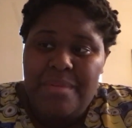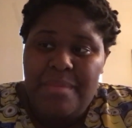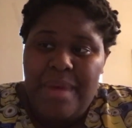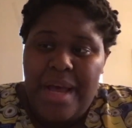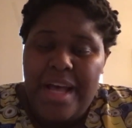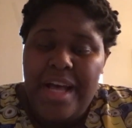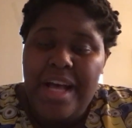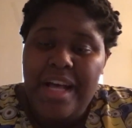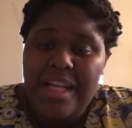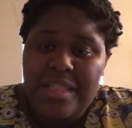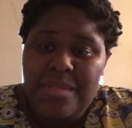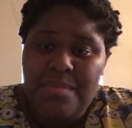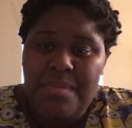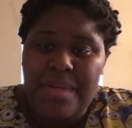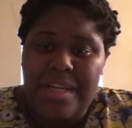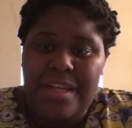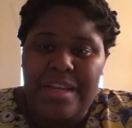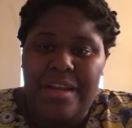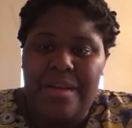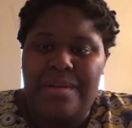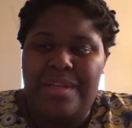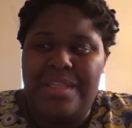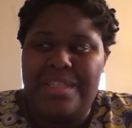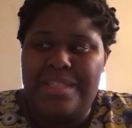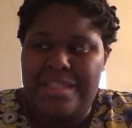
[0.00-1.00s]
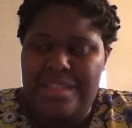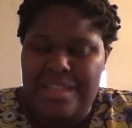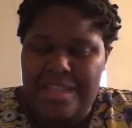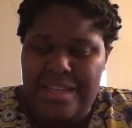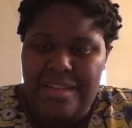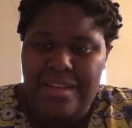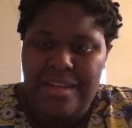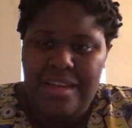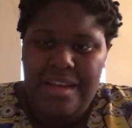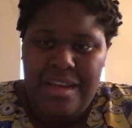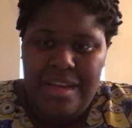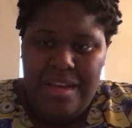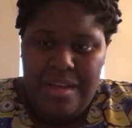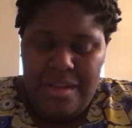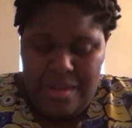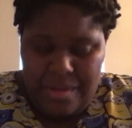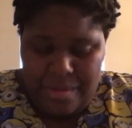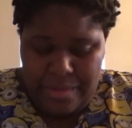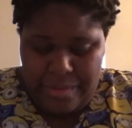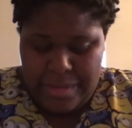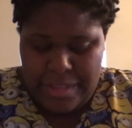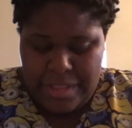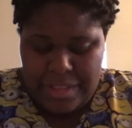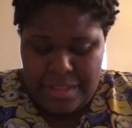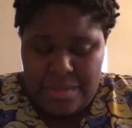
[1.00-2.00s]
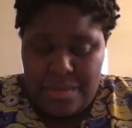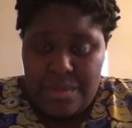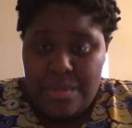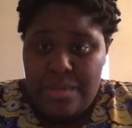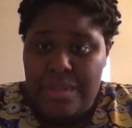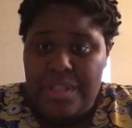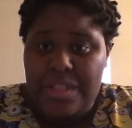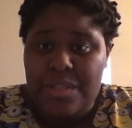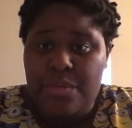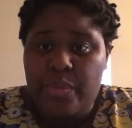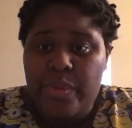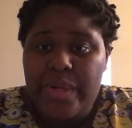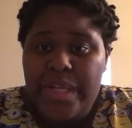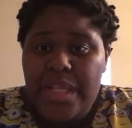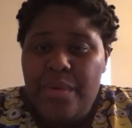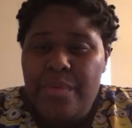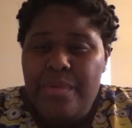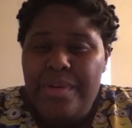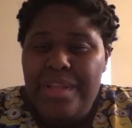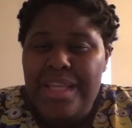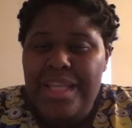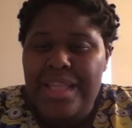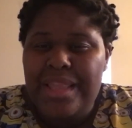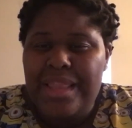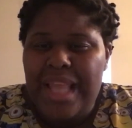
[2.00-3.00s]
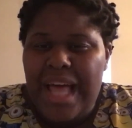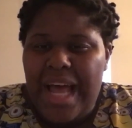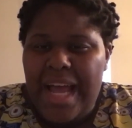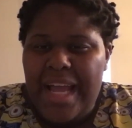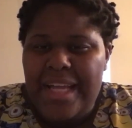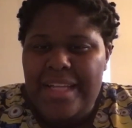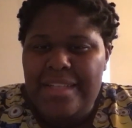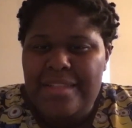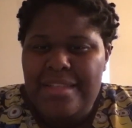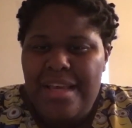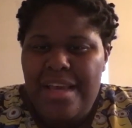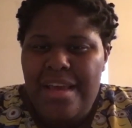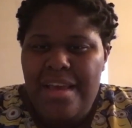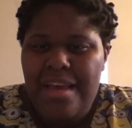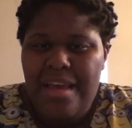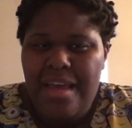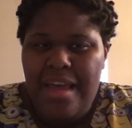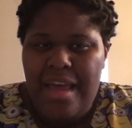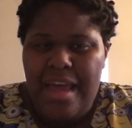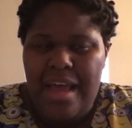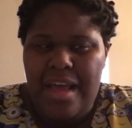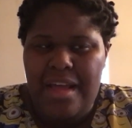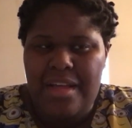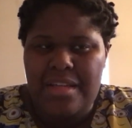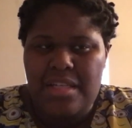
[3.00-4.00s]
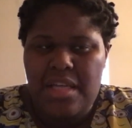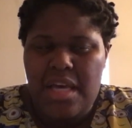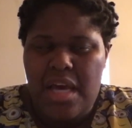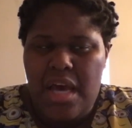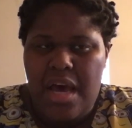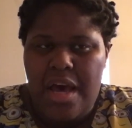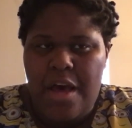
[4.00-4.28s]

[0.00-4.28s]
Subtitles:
My husband noticed it, which is cool. It's really, really light, and